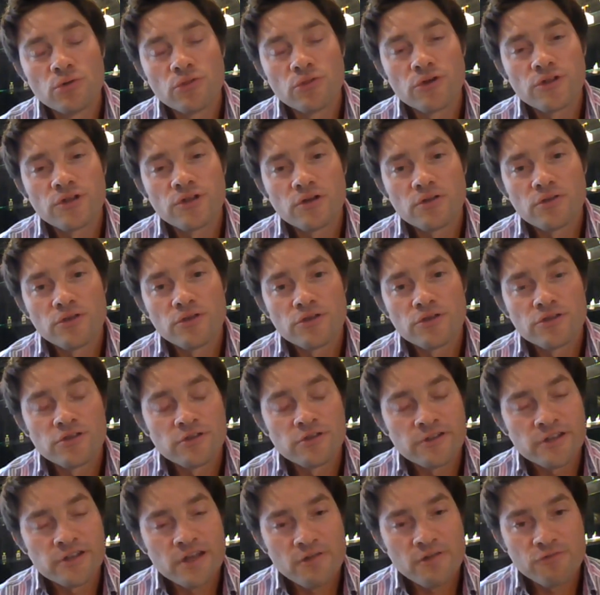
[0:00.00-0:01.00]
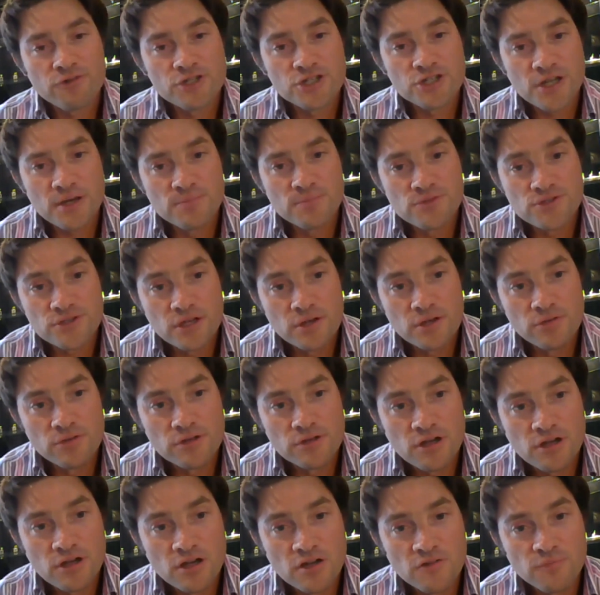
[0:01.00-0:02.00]
that every gemstone that
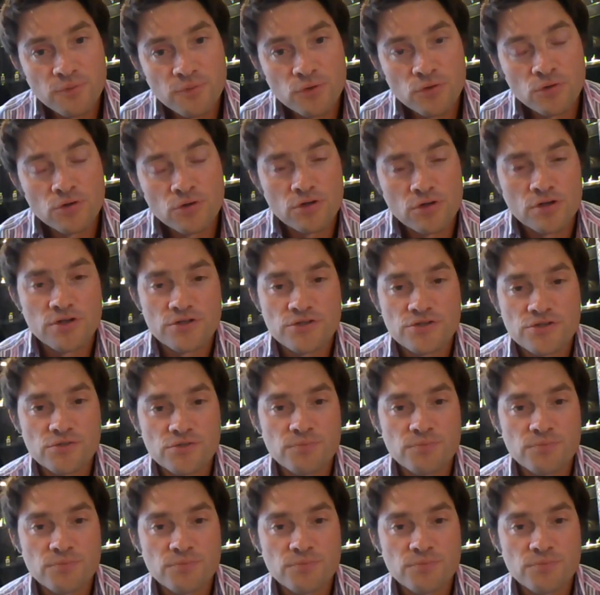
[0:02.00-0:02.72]
I bought has